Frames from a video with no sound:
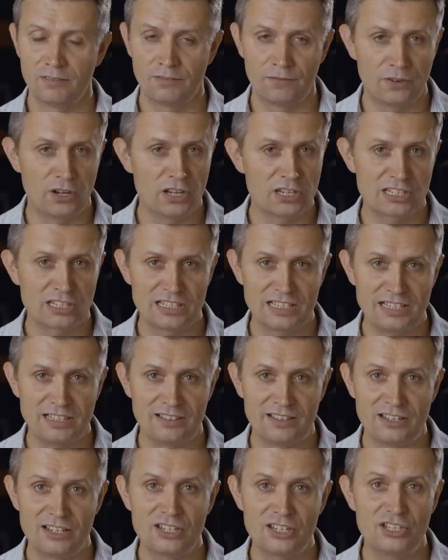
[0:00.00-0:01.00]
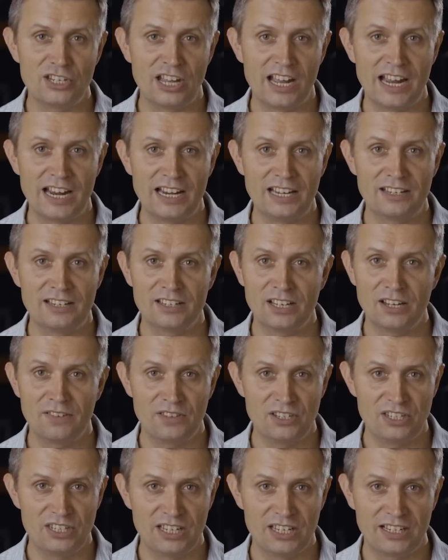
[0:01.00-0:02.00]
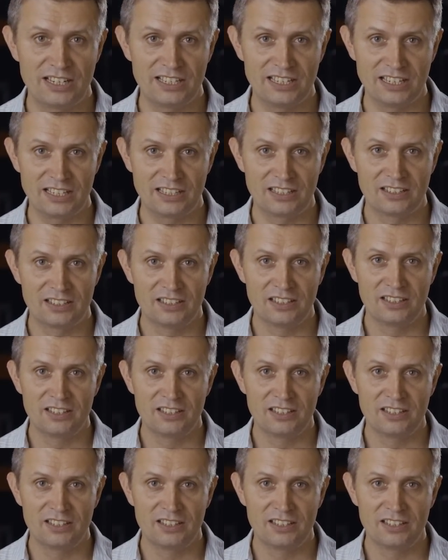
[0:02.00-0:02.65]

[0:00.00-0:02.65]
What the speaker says: Firstly, the design of the ticketing.